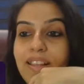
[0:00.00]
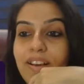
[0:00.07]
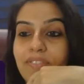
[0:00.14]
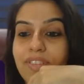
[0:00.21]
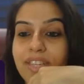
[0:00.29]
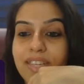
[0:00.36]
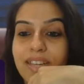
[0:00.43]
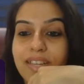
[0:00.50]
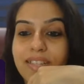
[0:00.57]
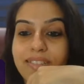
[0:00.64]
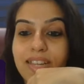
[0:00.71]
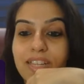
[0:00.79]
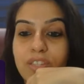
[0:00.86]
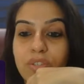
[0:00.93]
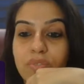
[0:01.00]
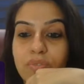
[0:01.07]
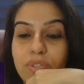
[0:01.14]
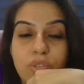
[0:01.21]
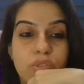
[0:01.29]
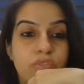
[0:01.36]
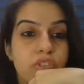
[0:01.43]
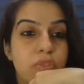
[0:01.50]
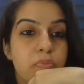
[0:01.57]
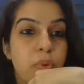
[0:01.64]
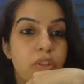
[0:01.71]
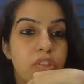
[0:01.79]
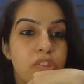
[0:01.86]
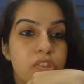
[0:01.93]
Lovely, guys. Thank you for those
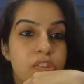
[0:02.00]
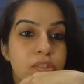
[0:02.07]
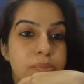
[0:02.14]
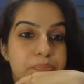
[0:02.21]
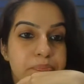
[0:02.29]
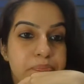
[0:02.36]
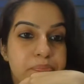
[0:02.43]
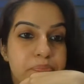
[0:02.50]
responses.